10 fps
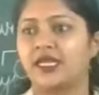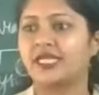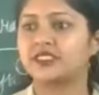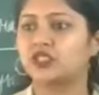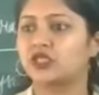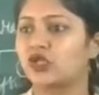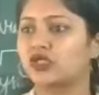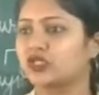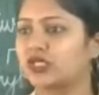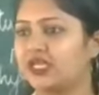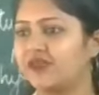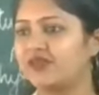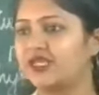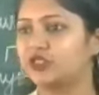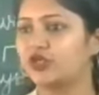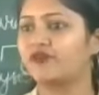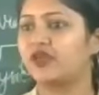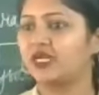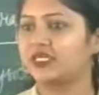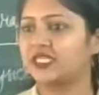last year also in EVS, you have
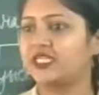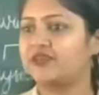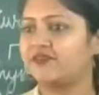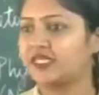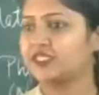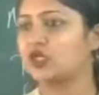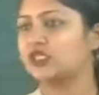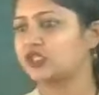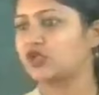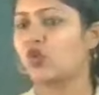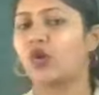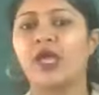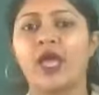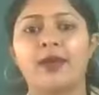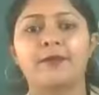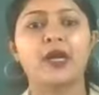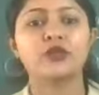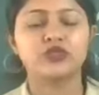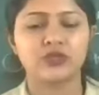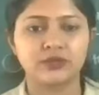learned in EVS also
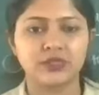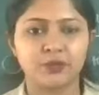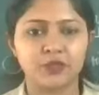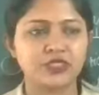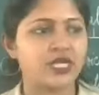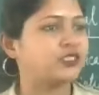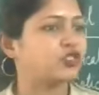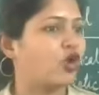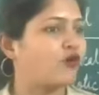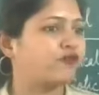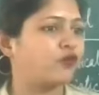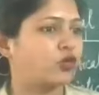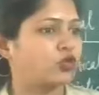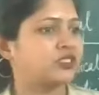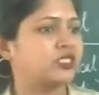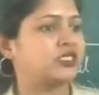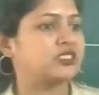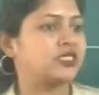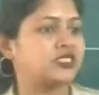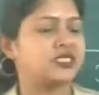about the process of
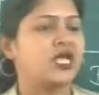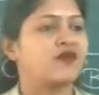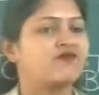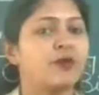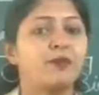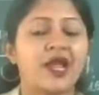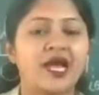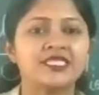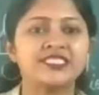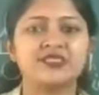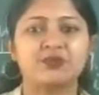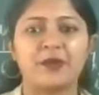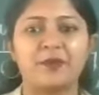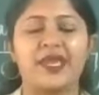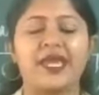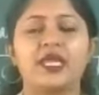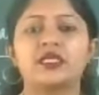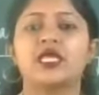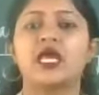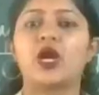photosynthesis, where plants
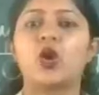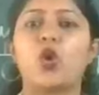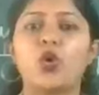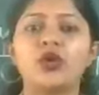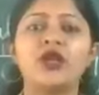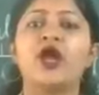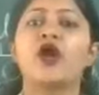prepare their own